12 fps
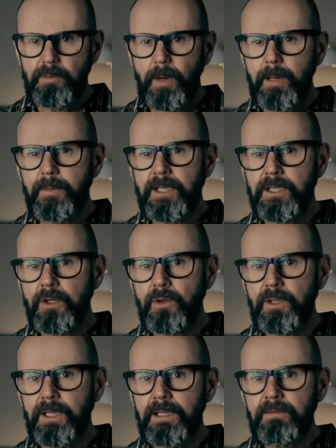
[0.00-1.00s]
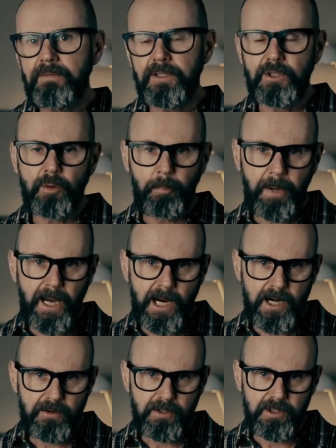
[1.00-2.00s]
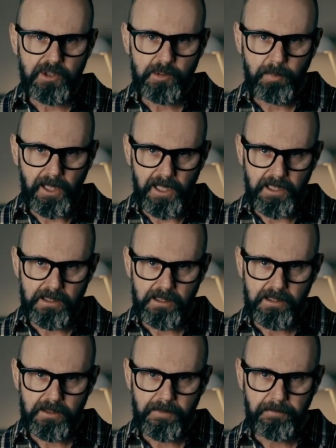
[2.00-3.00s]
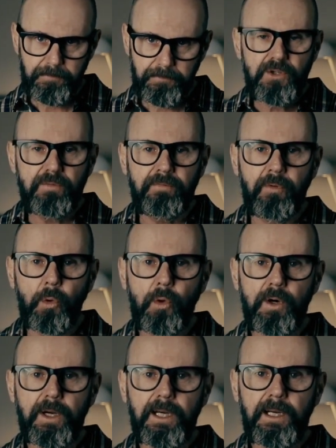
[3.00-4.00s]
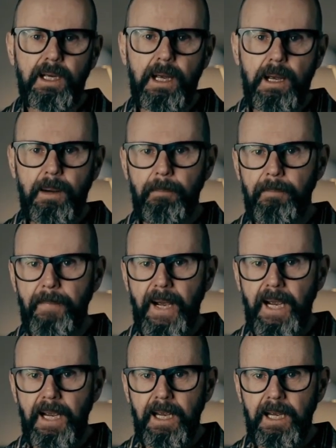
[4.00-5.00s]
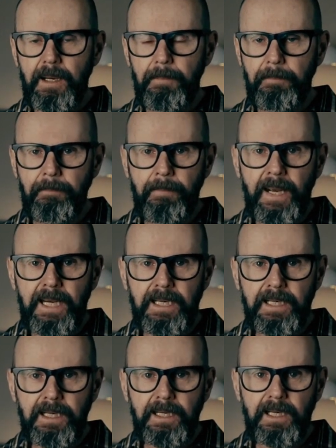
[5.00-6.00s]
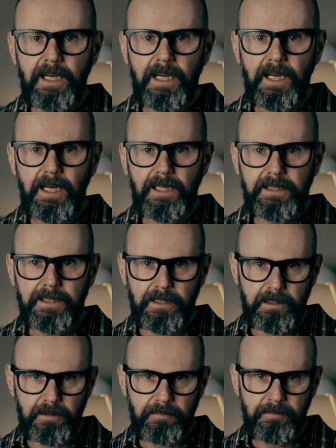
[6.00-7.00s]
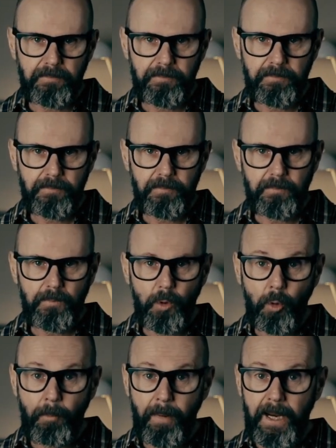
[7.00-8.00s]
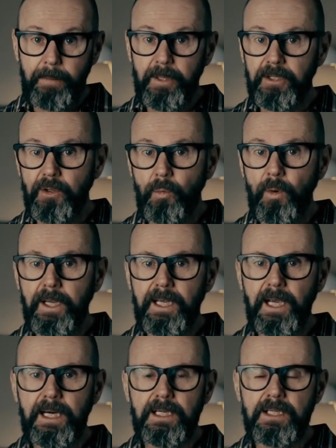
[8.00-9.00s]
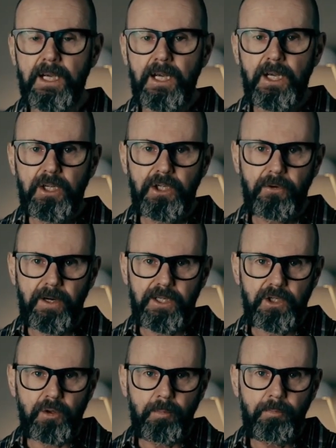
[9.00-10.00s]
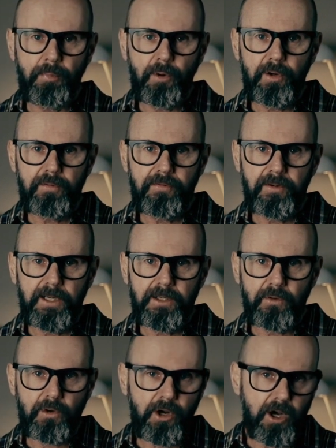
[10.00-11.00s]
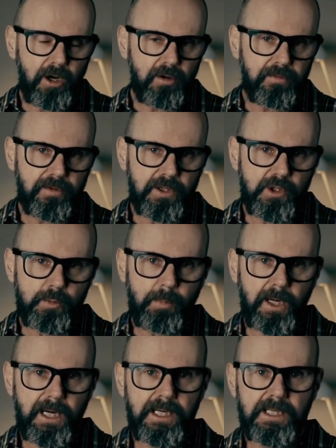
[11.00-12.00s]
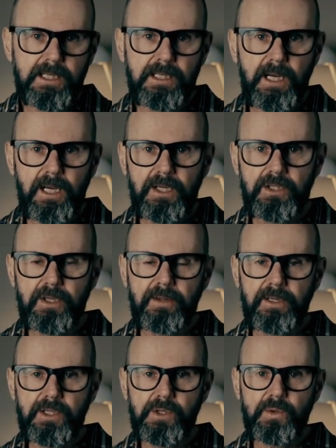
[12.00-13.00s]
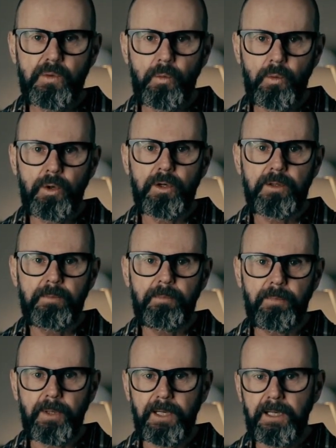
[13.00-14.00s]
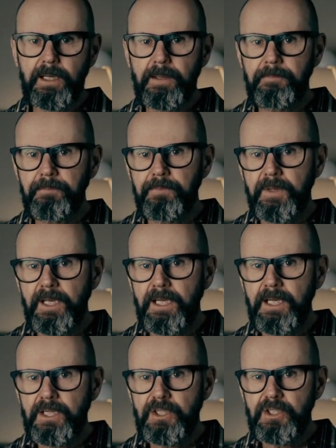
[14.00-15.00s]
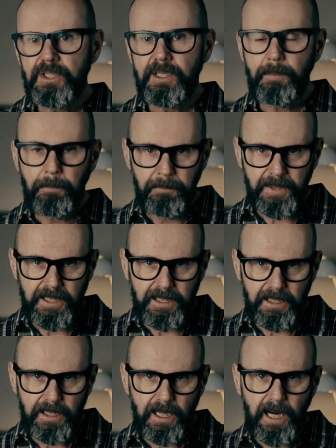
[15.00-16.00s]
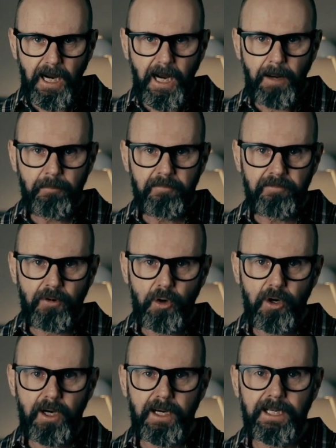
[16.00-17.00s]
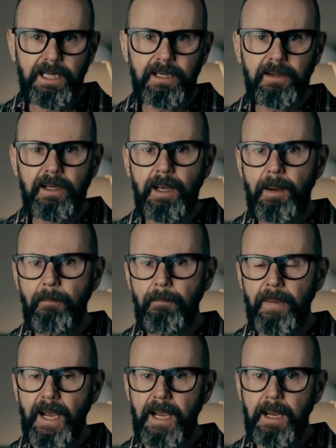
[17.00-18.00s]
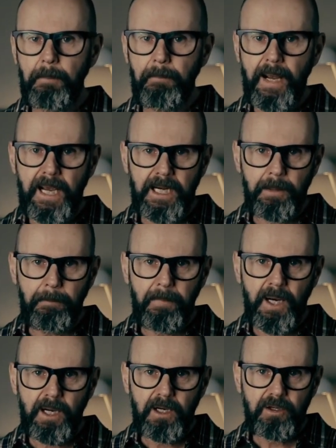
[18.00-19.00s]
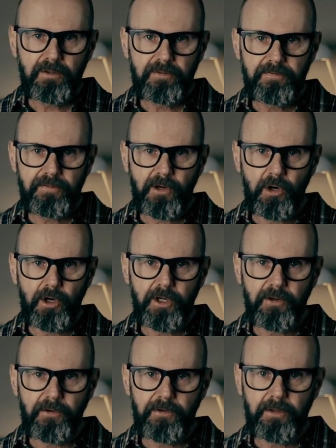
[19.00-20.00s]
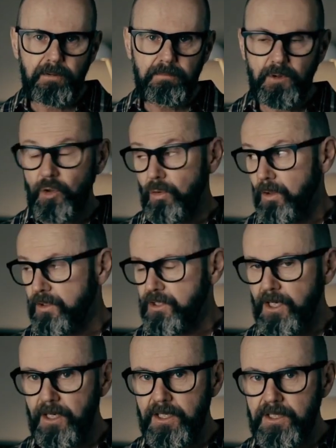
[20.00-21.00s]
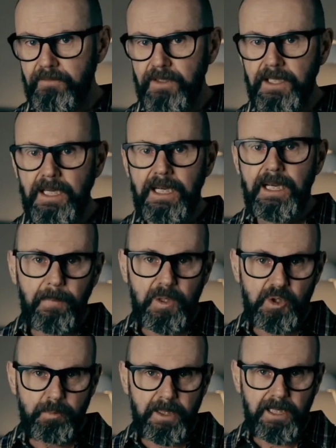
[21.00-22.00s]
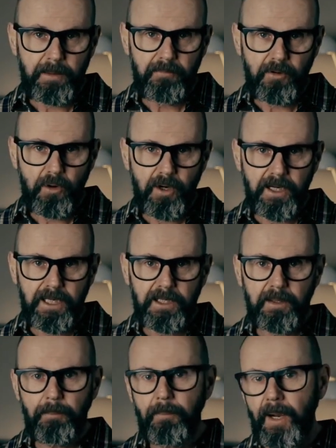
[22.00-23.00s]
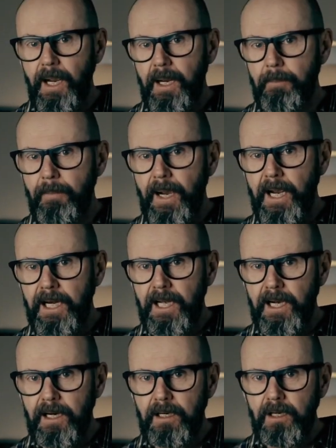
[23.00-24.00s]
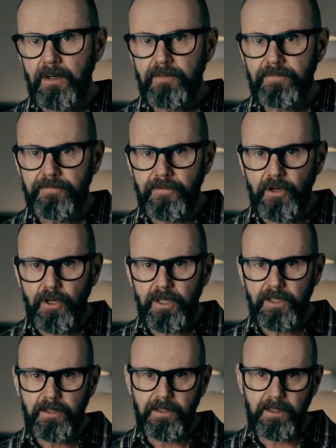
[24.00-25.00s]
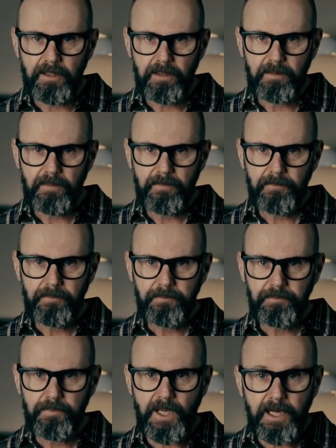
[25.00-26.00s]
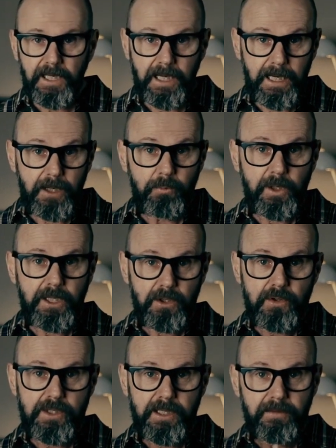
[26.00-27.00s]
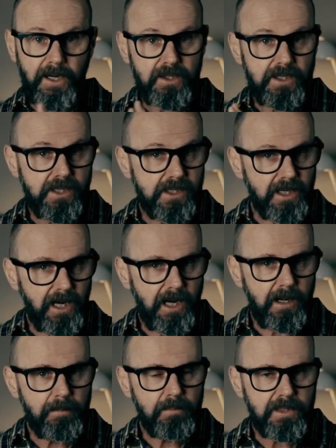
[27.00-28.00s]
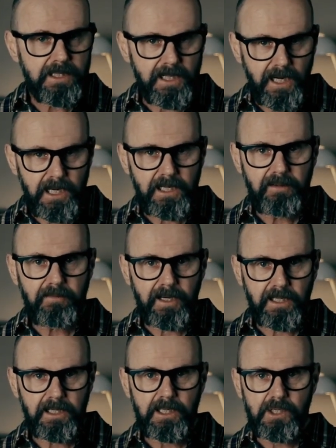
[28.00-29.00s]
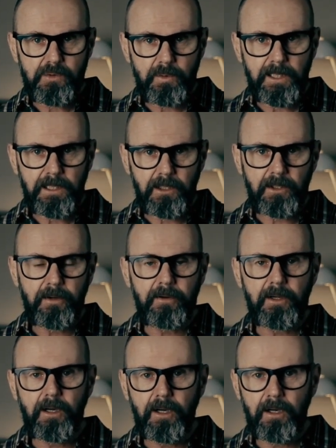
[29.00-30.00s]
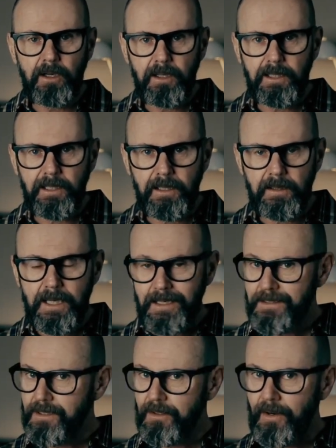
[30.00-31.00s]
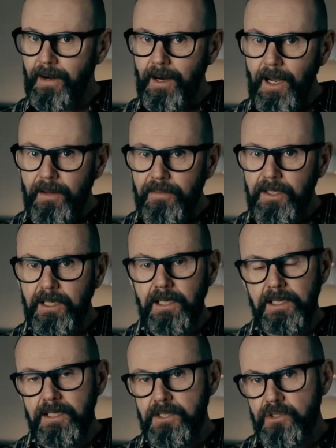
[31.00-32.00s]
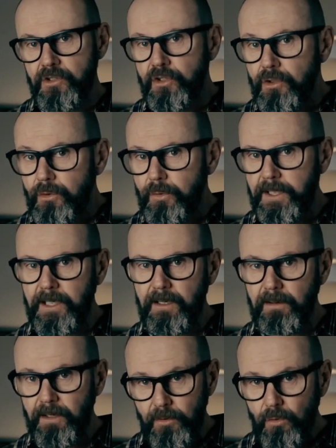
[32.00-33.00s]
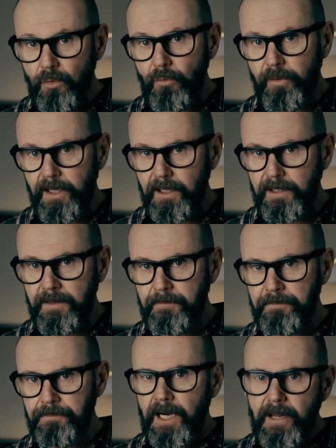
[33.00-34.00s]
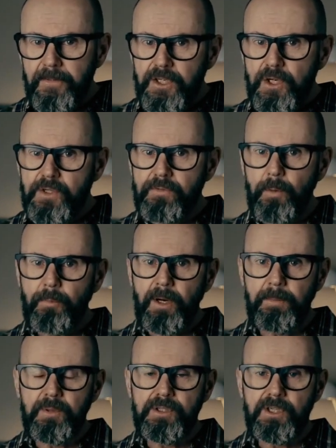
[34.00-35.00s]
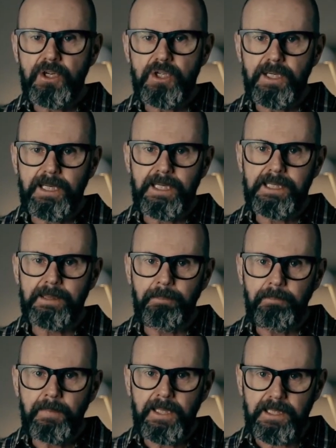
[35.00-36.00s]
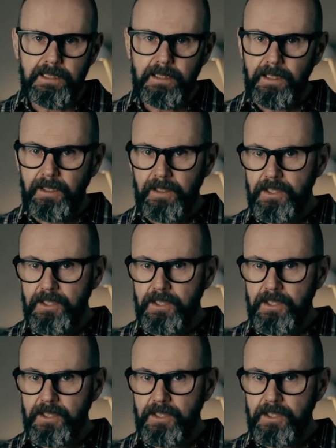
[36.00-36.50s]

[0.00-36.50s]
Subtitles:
So maybe you live at your parents' place. Ich wohne bei meinen Eltern. Or maybe at the weekend, you're at your boyfriend or girlfriend's place. So this would be, ich bin am Wochenende bei meinem Freund. Or alternatively, ich bin am Wochenende bei meiner Freundin. And again, we're using those same dative endings we learned earlier. So nothing is new here at all, really. Another useful preposition is mit.